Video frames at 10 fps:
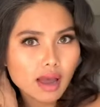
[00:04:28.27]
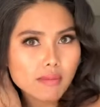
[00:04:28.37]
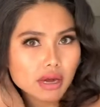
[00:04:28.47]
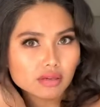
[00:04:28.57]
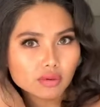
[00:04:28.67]
I
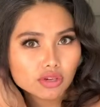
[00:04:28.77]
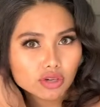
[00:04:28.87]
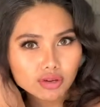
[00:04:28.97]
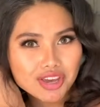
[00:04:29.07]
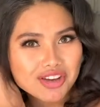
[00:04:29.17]
might as well
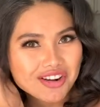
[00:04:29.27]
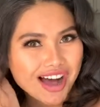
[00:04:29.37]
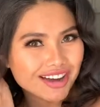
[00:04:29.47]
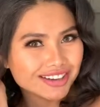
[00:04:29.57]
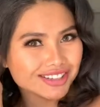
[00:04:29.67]
show you
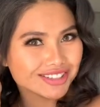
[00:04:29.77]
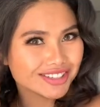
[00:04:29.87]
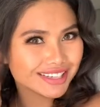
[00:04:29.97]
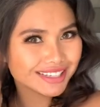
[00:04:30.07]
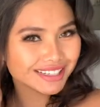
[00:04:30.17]
how to
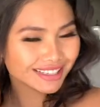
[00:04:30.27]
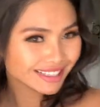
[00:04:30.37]
do it.